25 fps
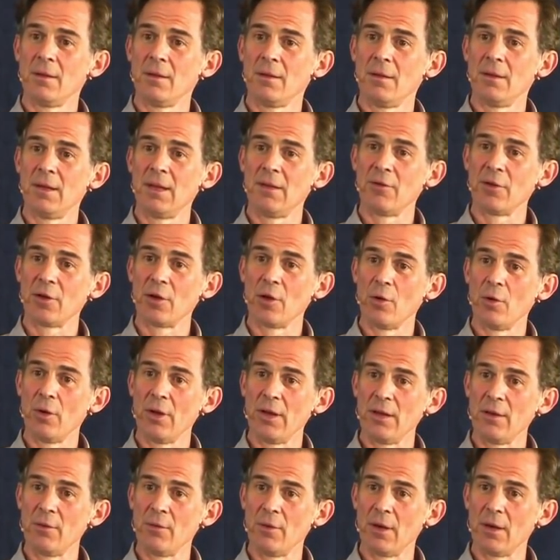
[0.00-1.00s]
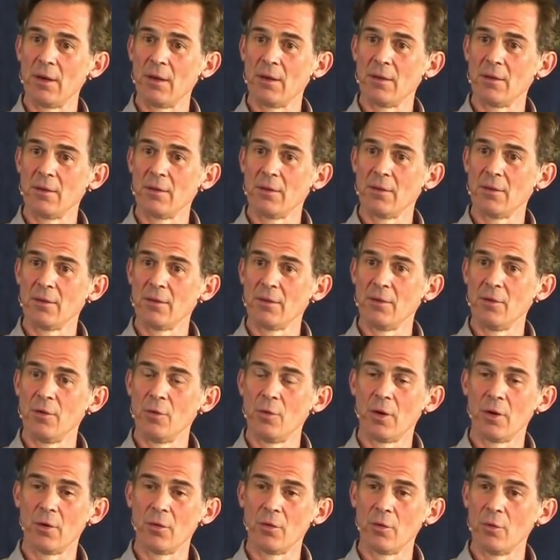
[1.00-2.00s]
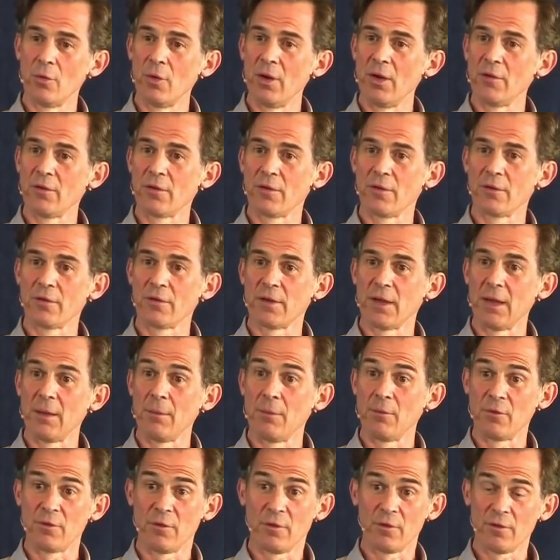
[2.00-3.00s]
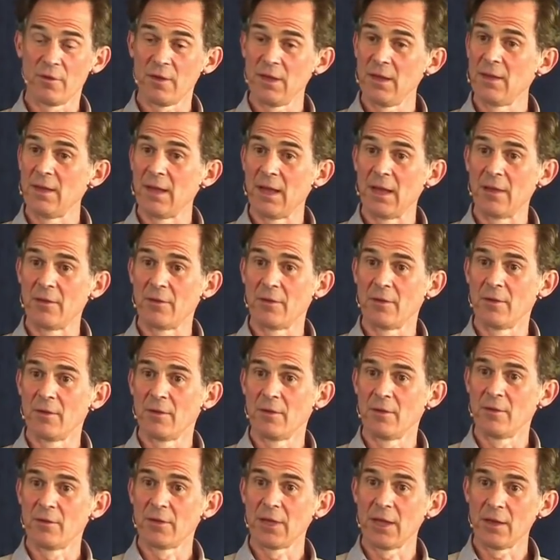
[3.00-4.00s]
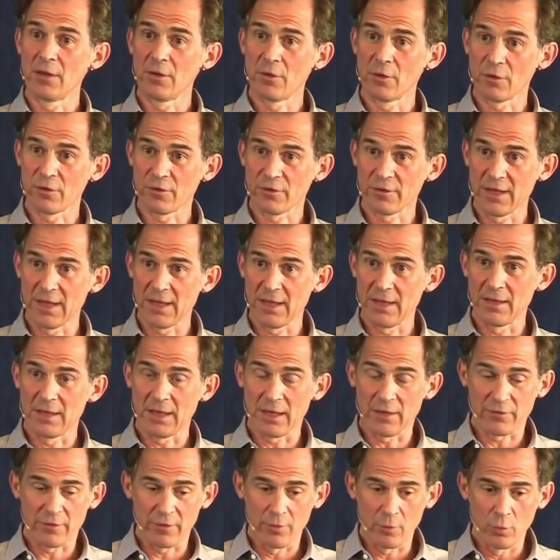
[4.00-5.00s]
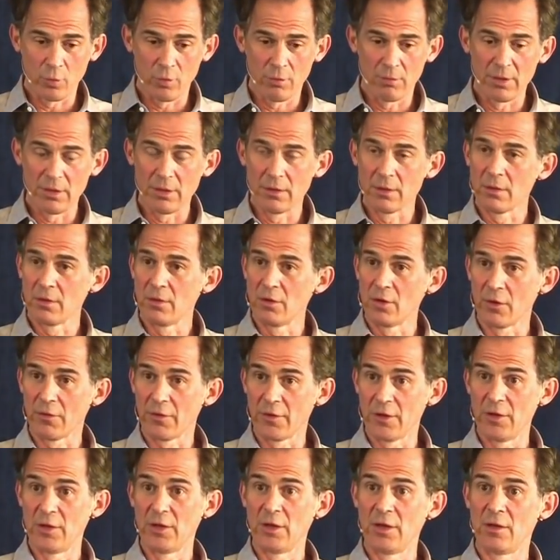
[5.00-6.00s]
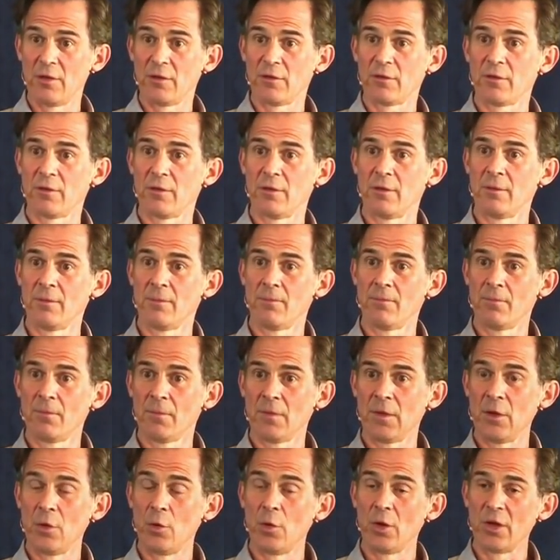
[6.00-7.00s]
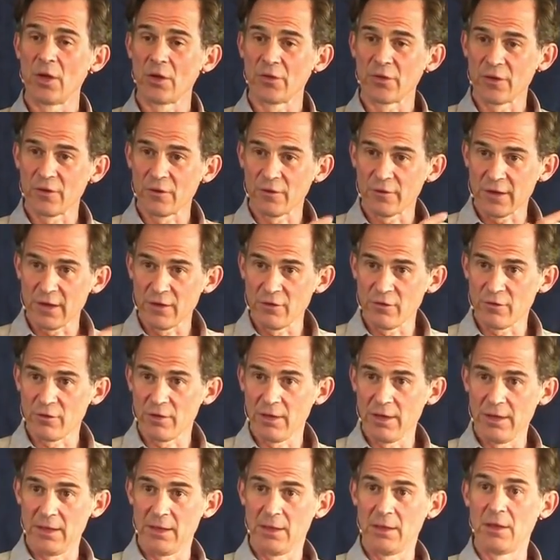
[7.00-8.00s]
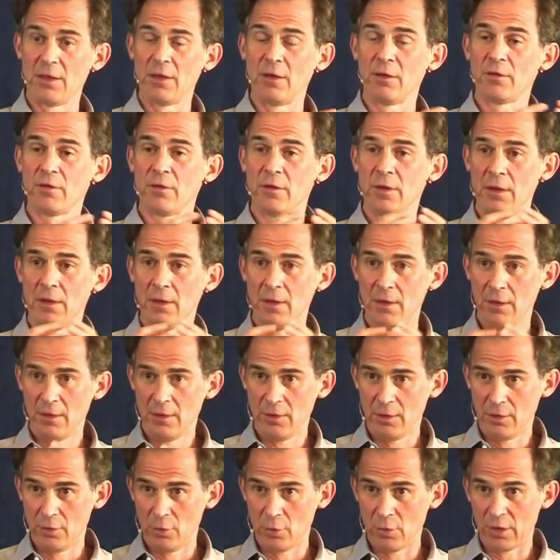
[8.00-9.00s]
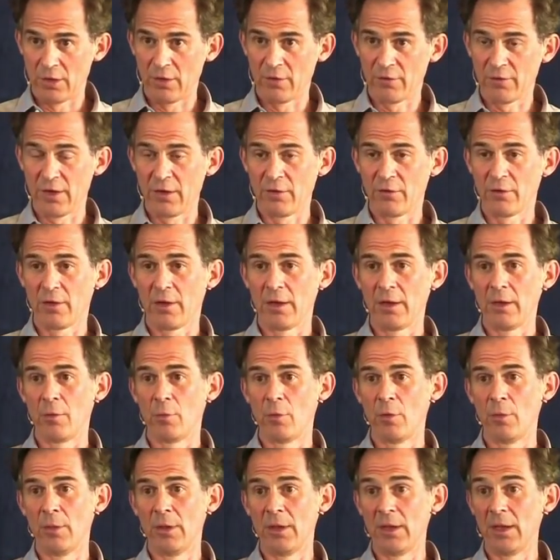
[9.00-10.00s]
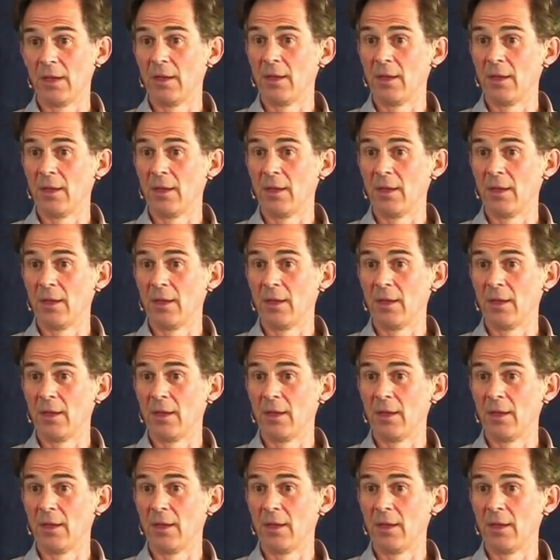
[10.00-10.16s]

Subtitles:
never go anywhere. You are always the same. Just see that. Take your stand as the woman, not the nurse. You are not essentially a nurse, you are essentially a woman,